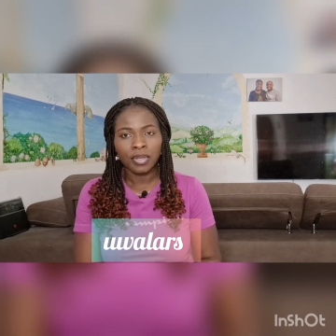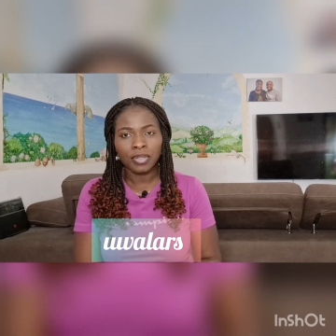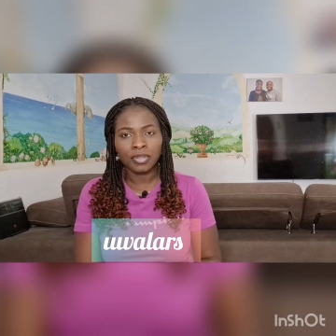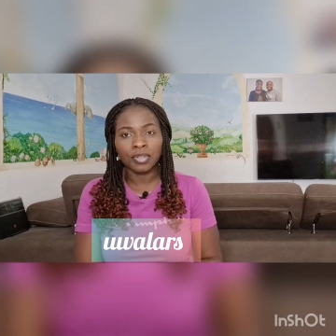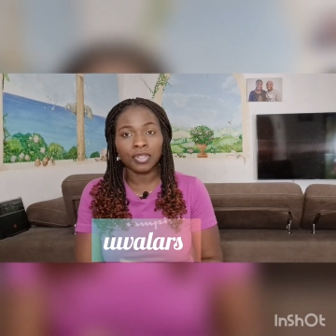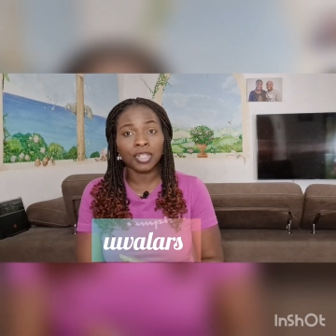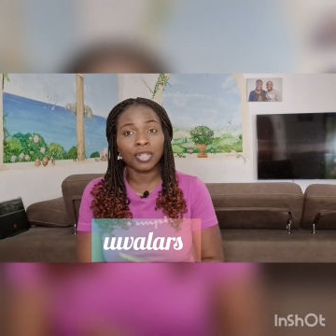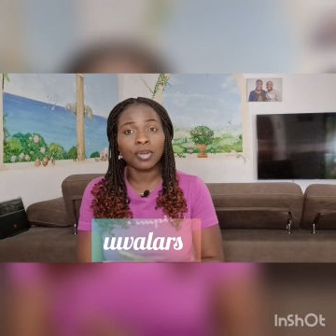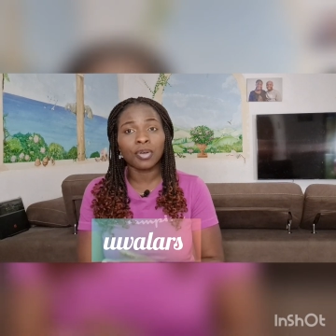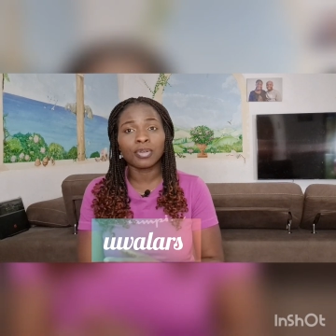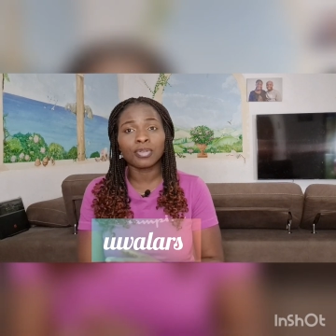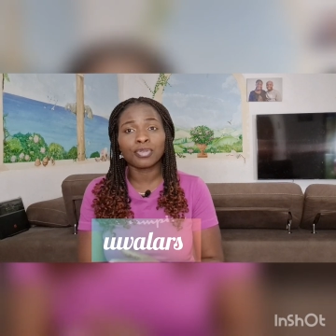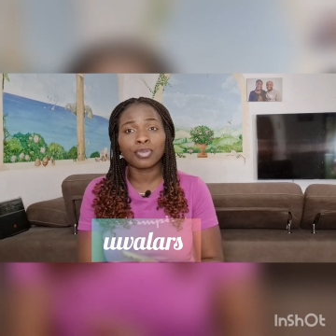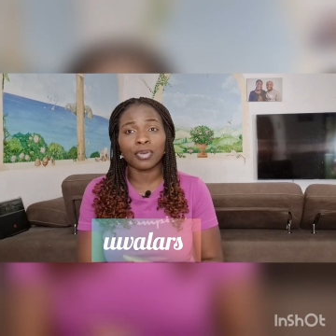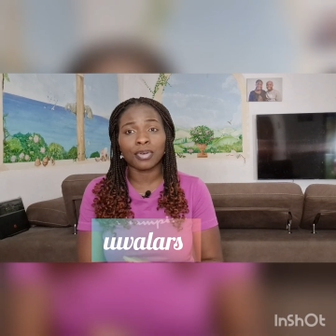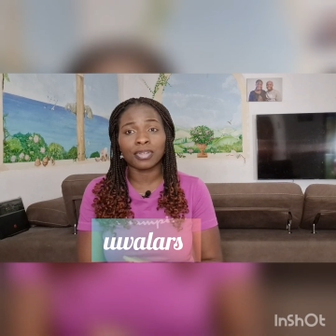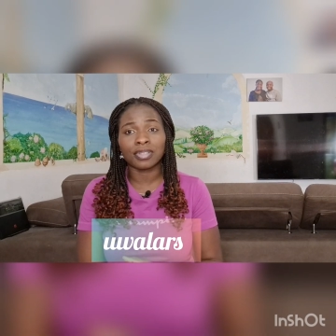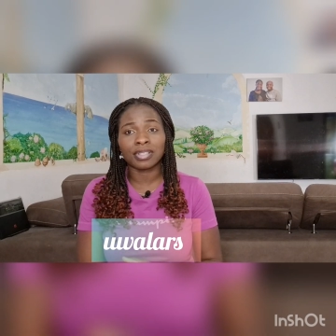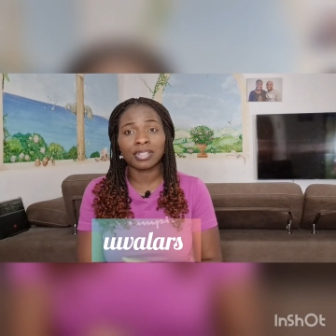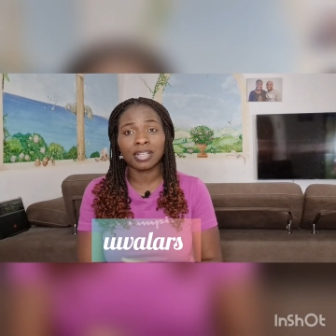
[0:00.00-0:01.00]
So she can't
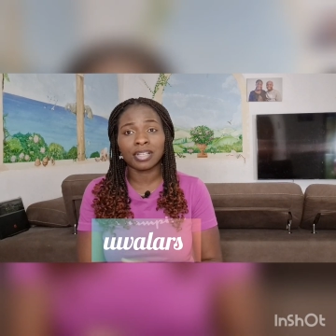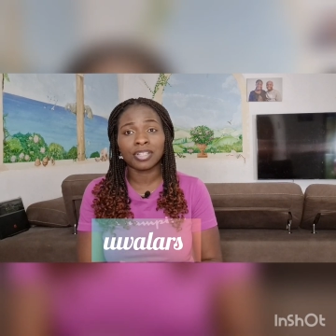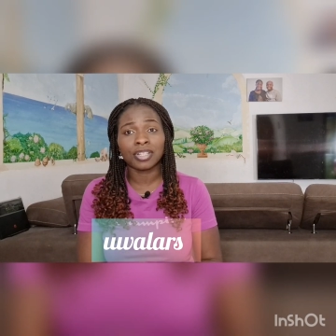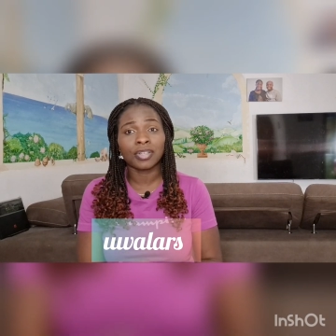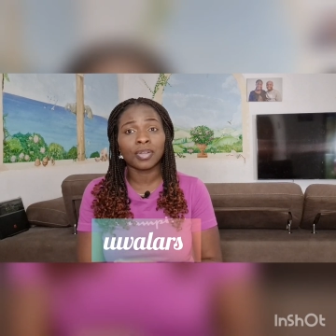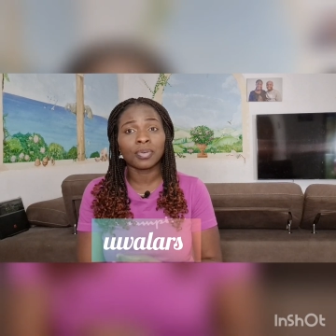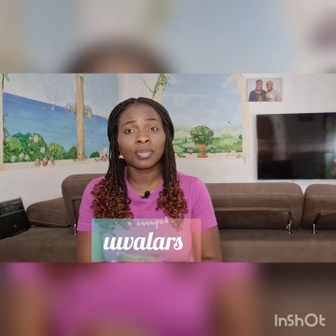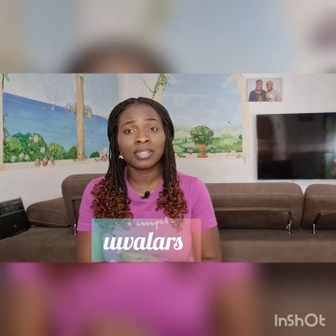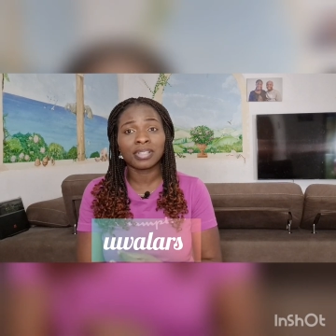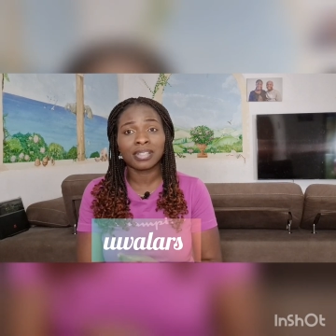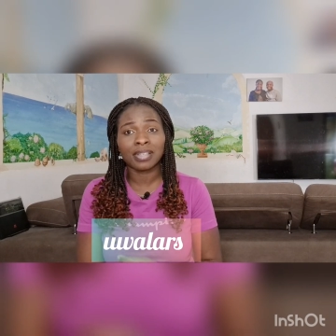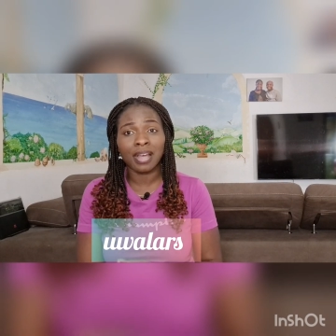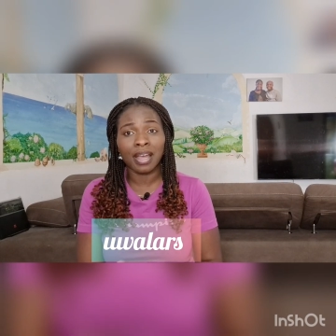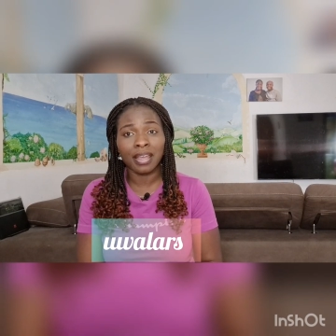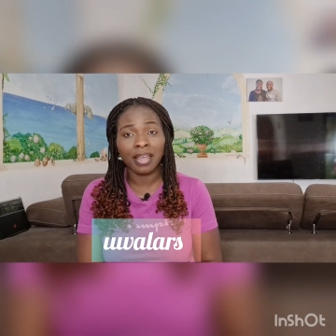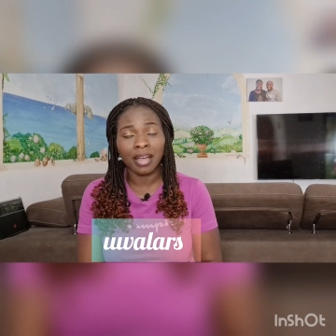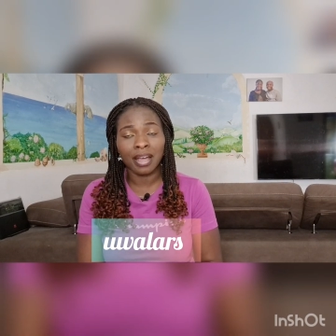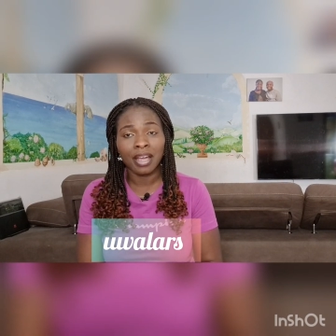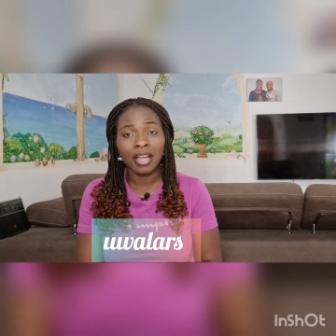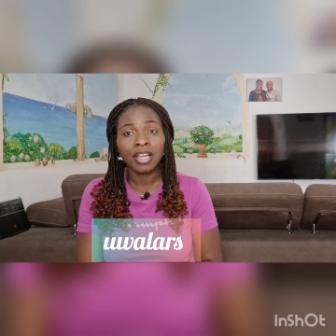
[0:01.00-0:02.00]
talk, say she don't
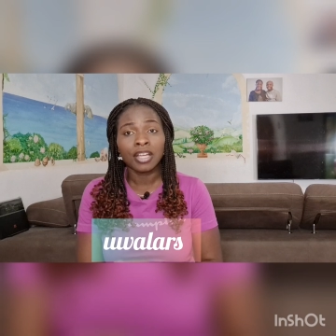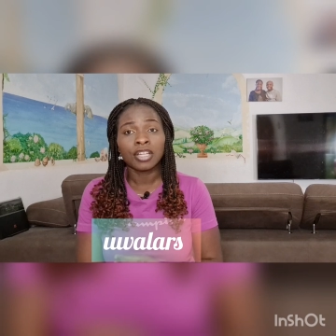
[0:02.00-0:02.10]
tire.